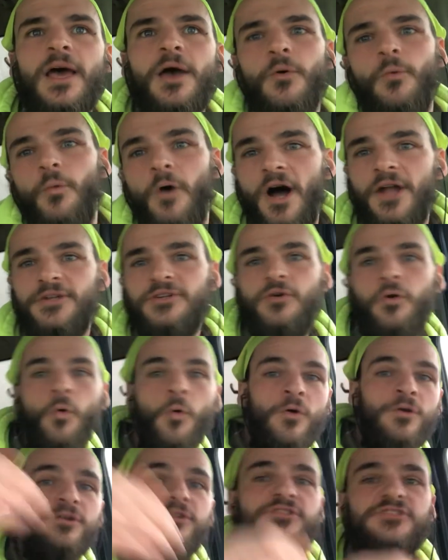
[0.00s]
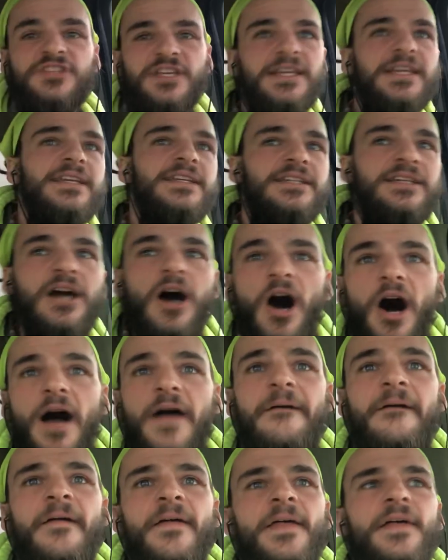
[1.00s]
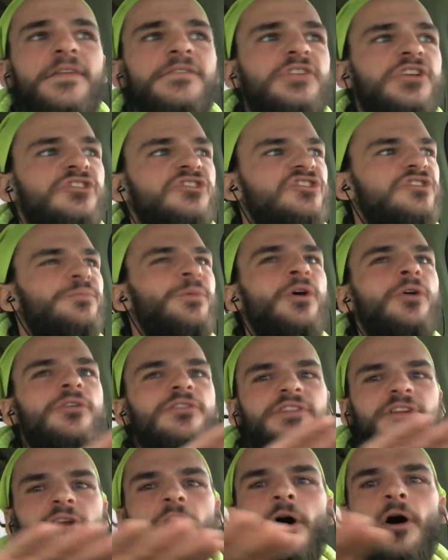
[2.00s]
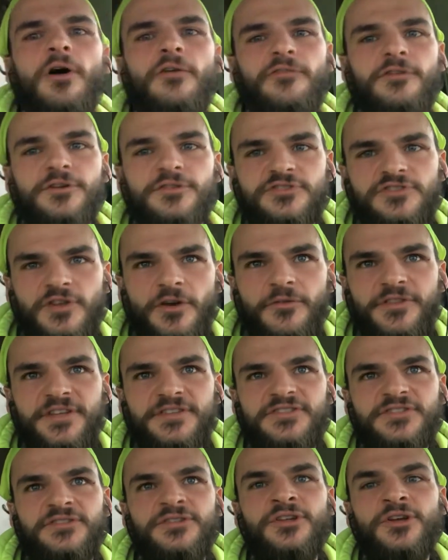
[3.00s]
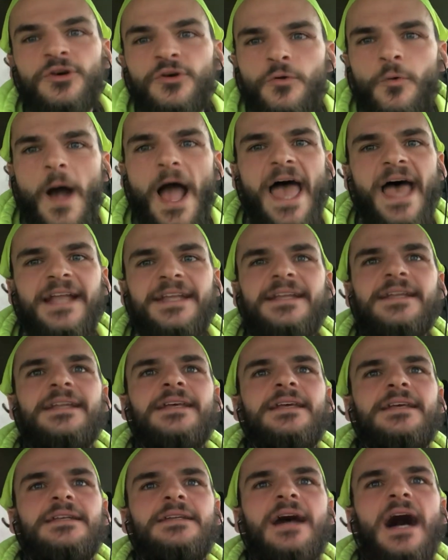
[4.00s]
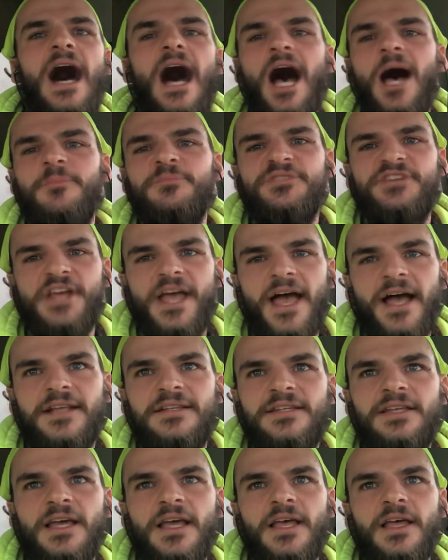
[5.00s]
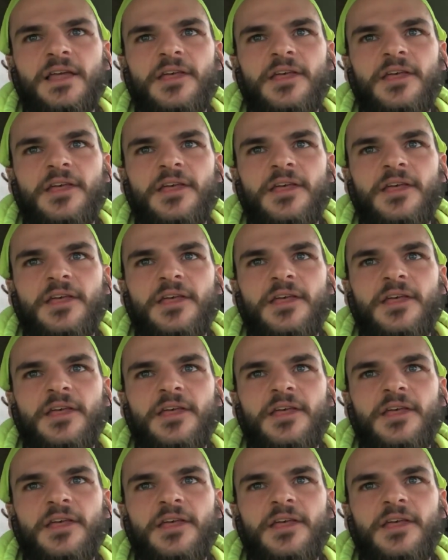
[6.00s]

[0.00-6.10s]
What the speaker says: what corners it can cut to smooth it over so this new edited object